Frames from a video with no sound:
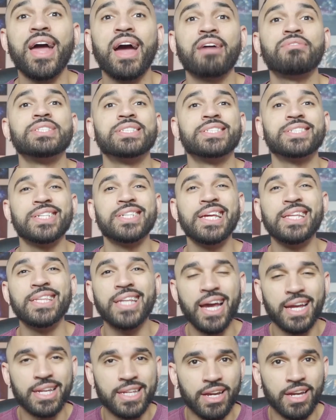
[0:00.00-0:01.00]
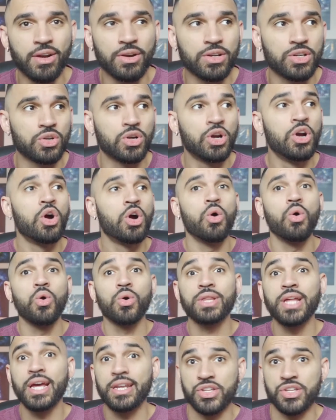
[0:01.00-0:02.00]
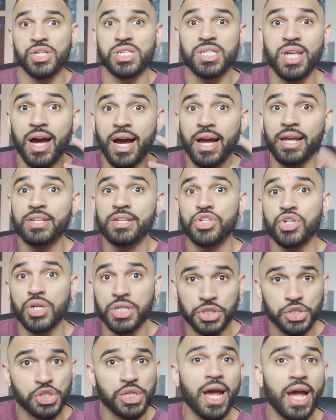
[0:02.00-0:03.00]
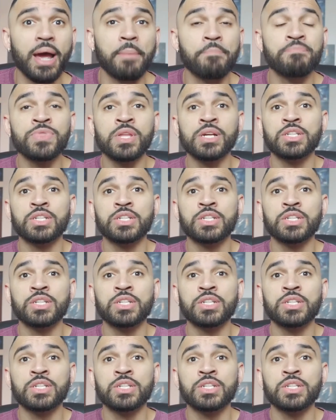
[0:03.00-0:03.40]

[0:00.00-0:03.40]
haven't seen that character or that design just yet.